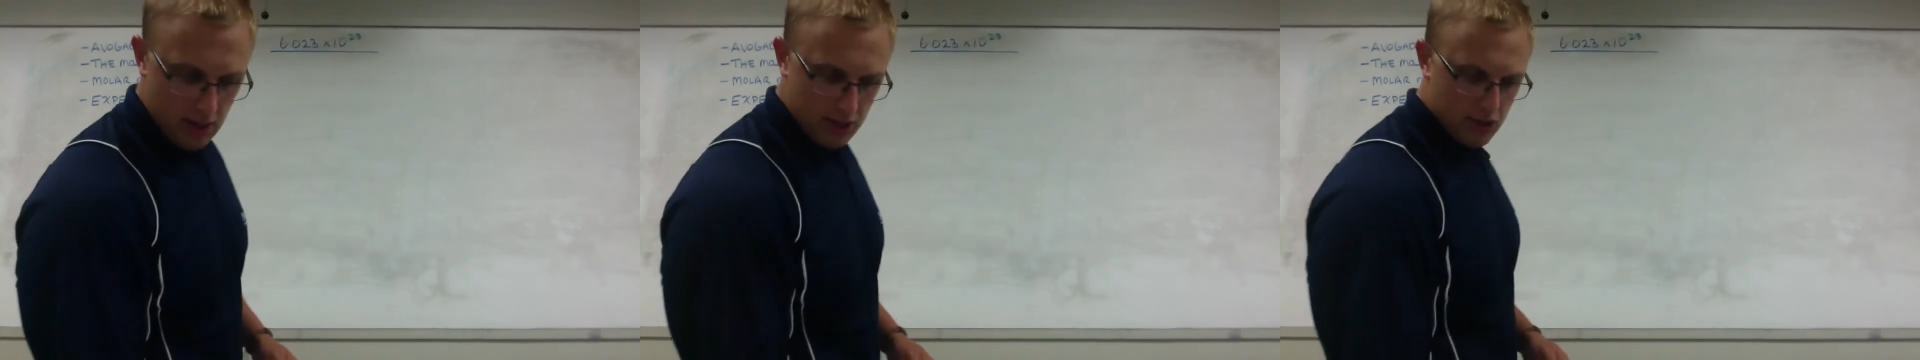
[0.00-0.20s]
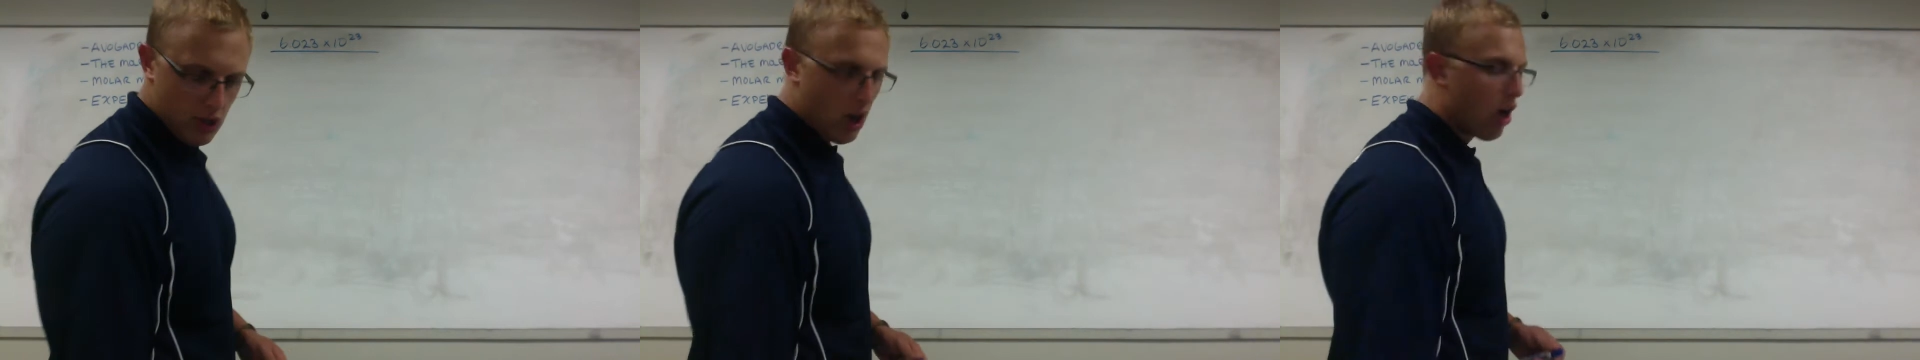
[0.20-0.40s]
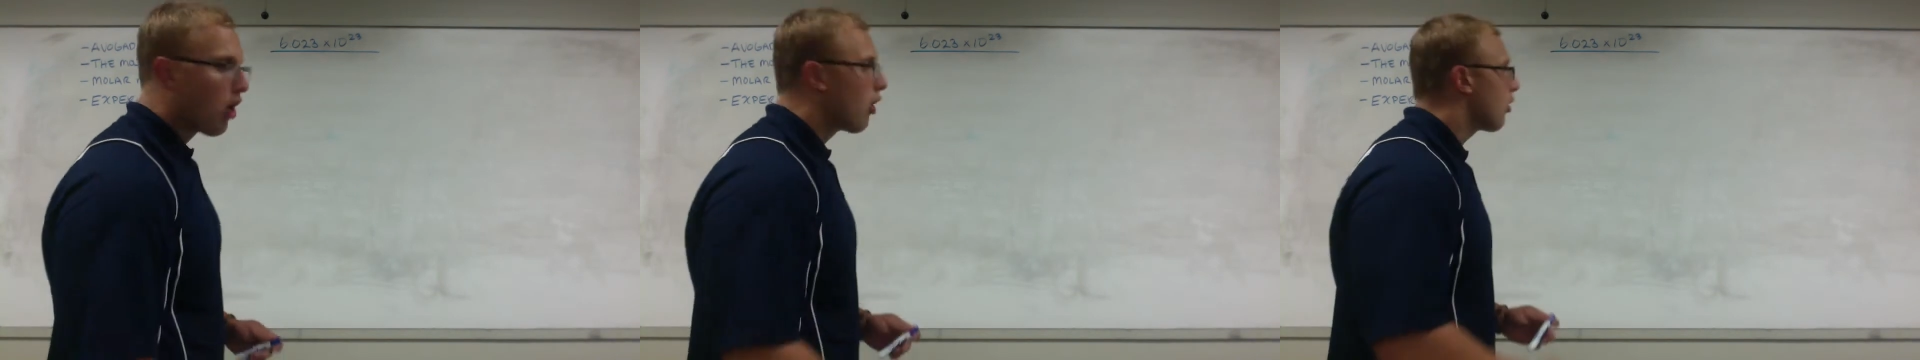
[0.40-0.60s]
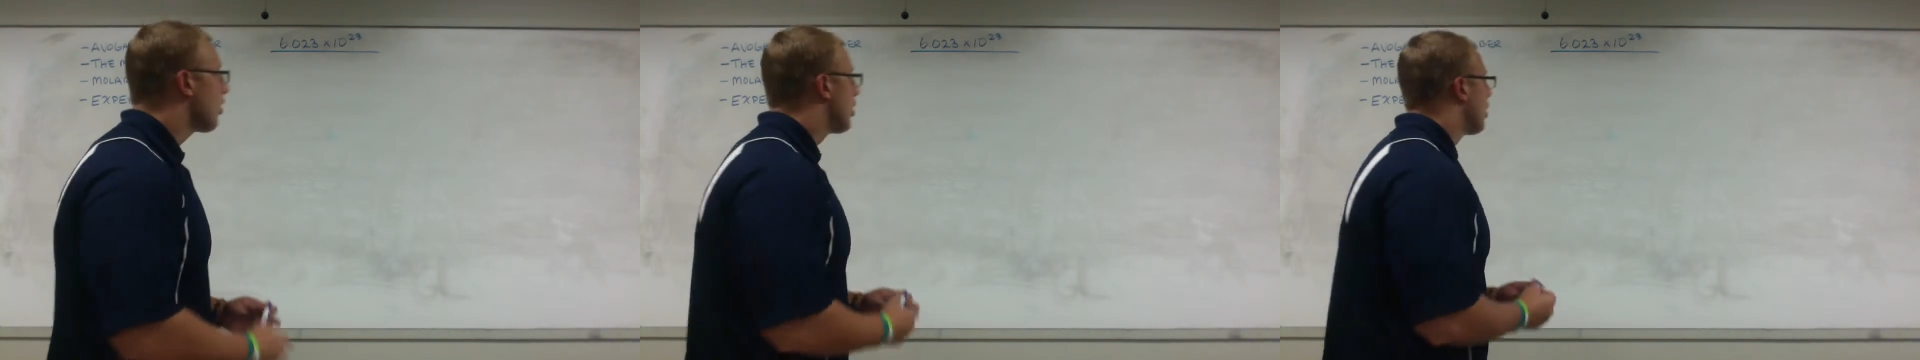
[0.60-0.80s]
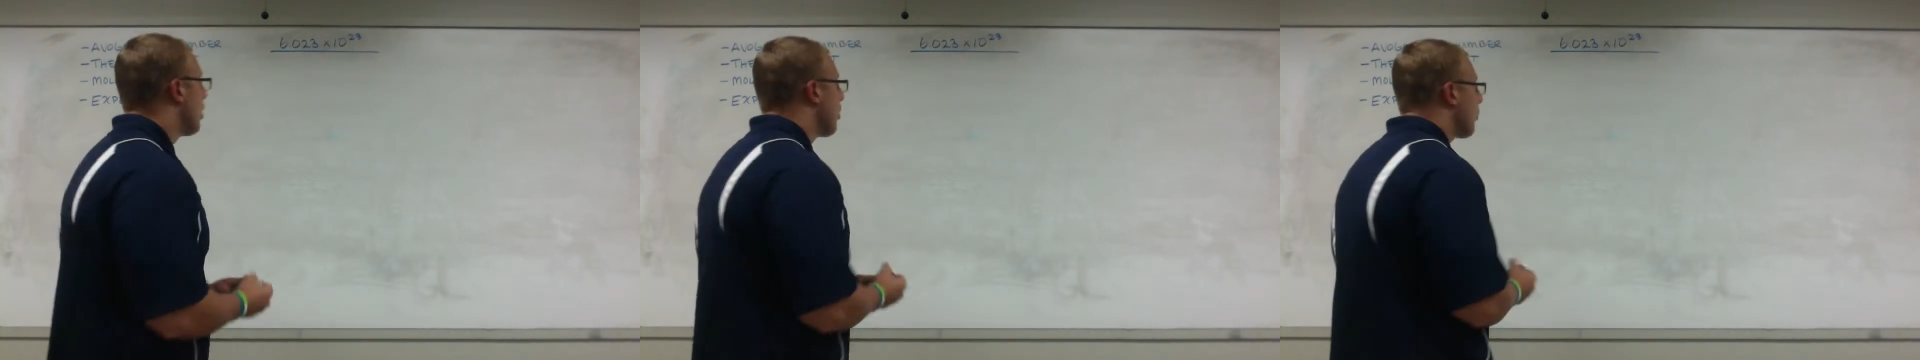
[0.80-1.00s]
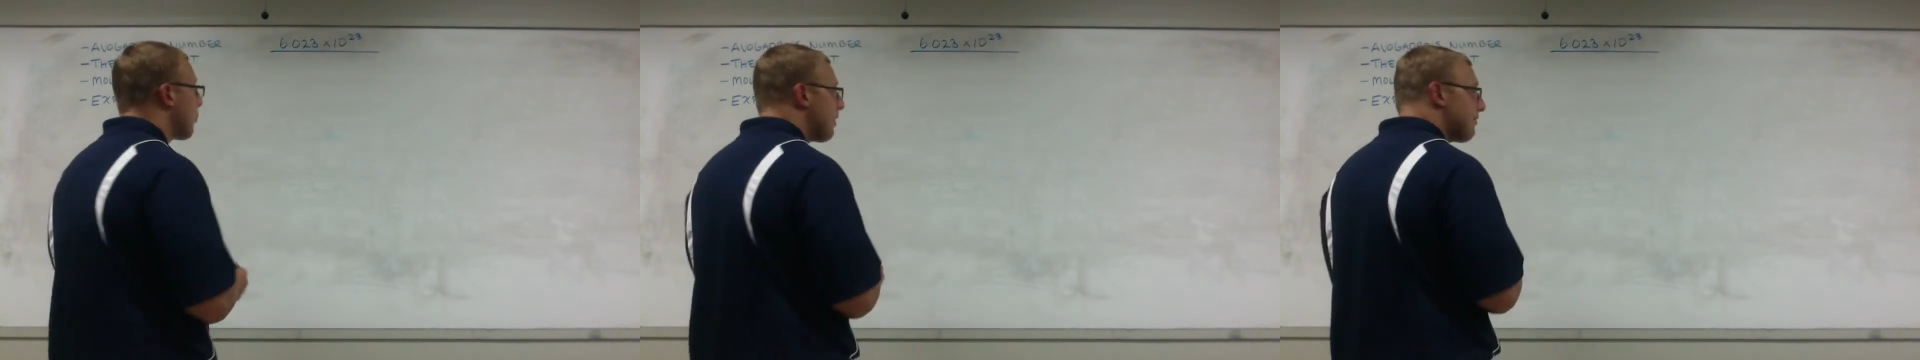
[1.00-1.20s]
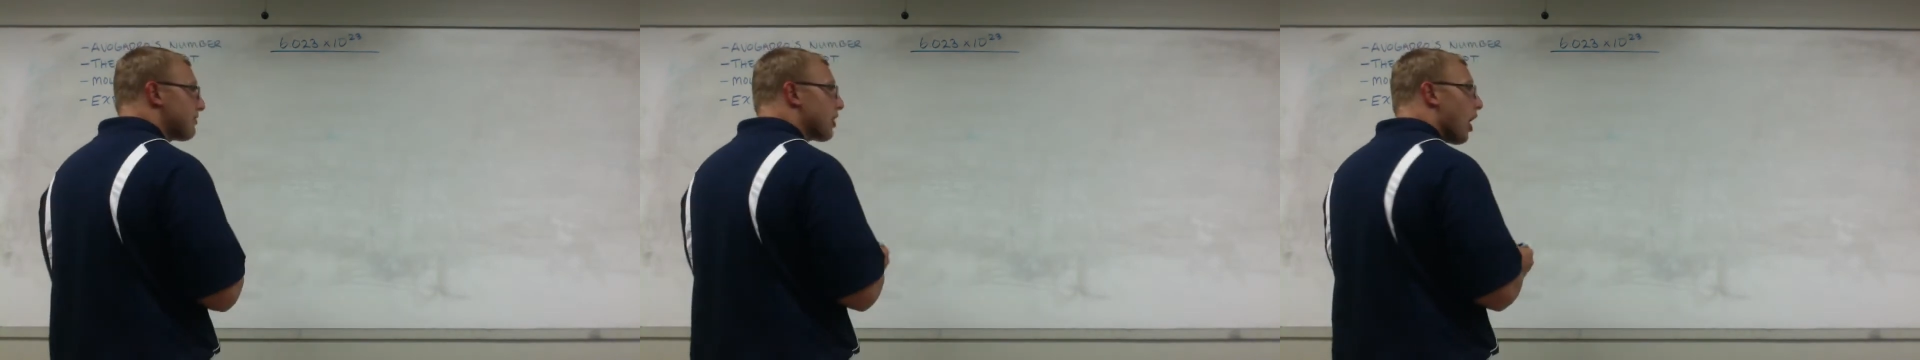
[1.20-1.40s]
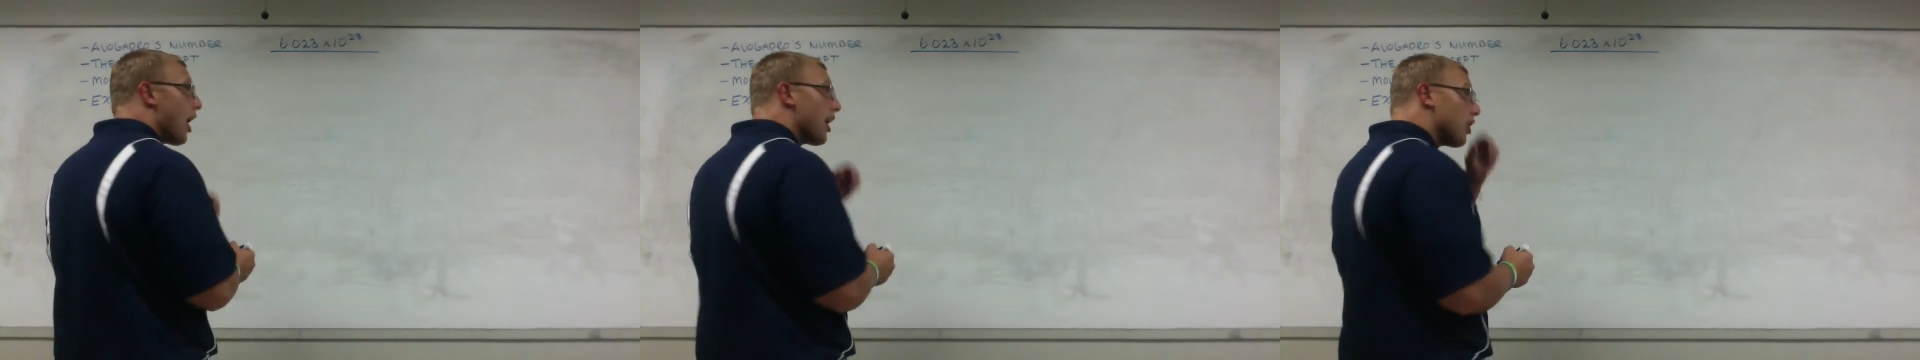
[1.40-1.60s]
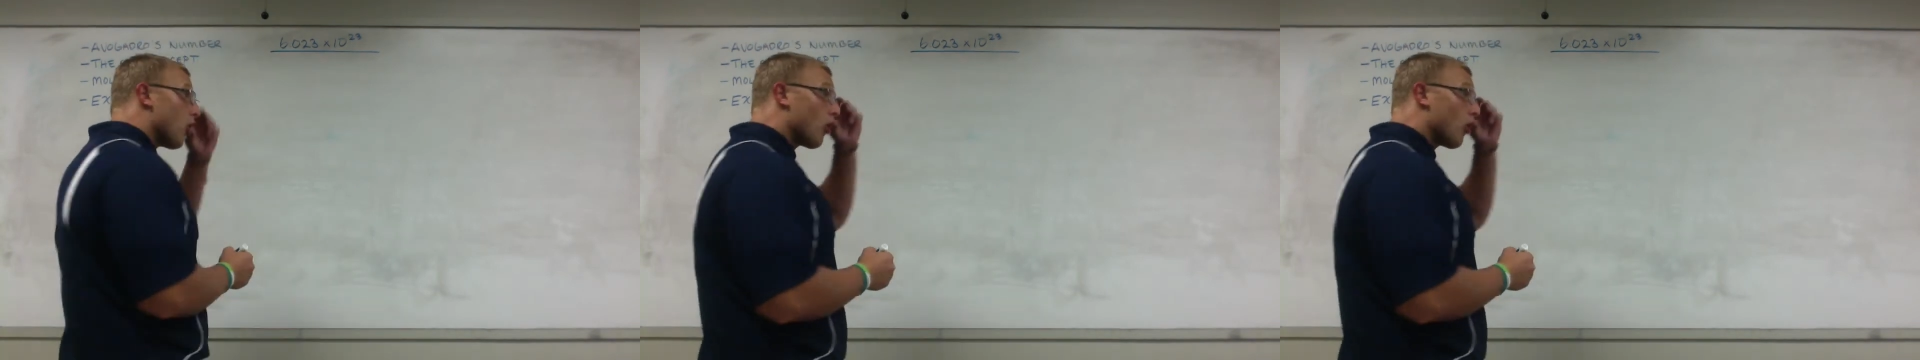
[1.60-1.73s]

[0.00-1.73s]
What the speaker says: So we've gone